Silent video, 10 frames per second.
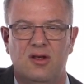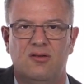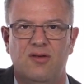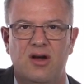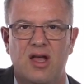is
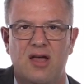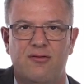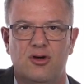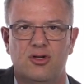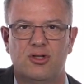very high
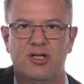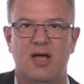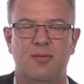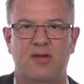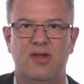for a short
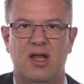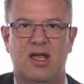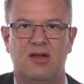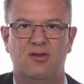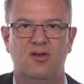time and then
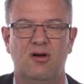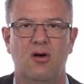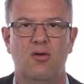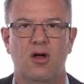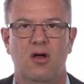again
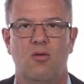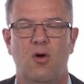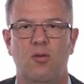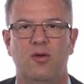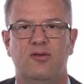zero,
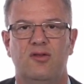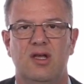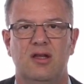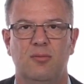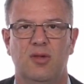what we'll see
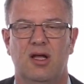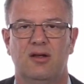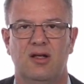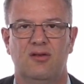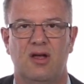in the blood
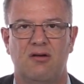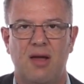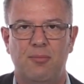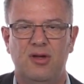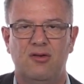is a
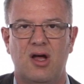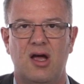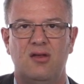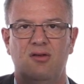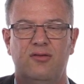rapid
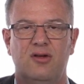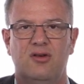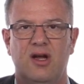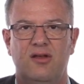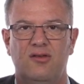rise of the
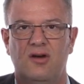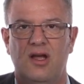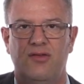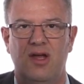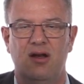tracer
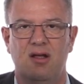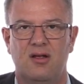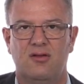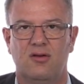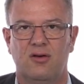and then
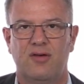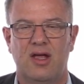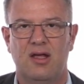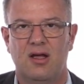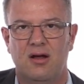sort of
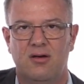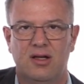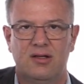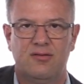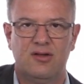a
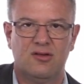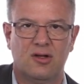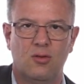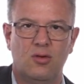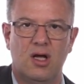relatively
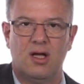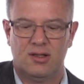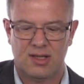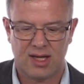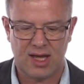slow
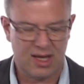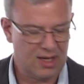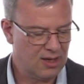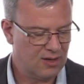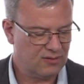
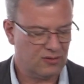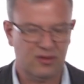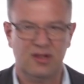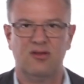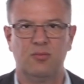decay, so
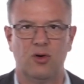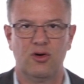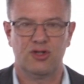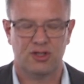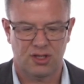
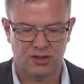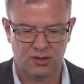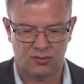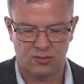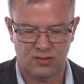dispersion
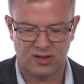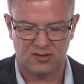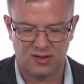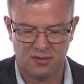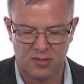due to
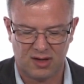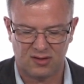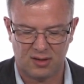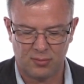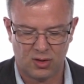these
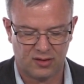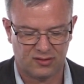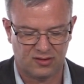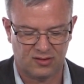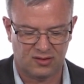mixing
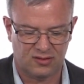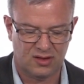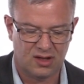processes.